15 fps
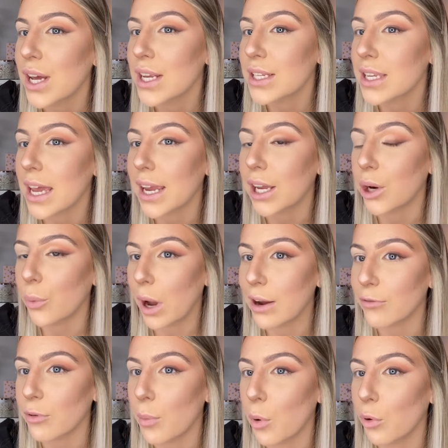taken away
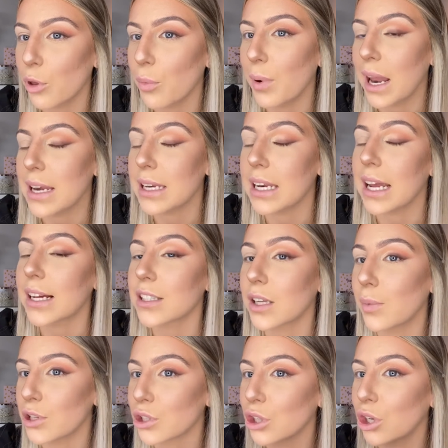from all the blending, so
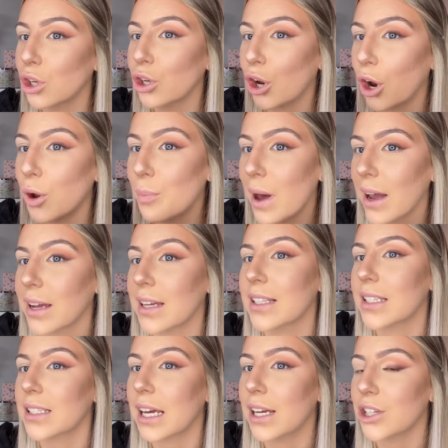we're just going to go back in
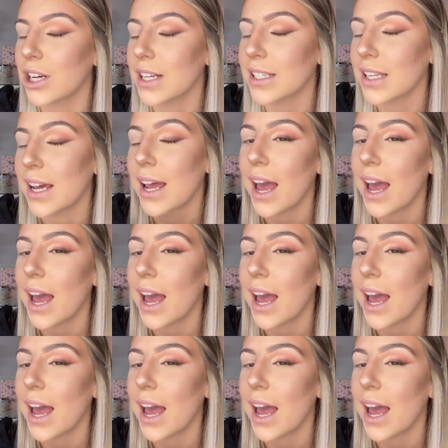stages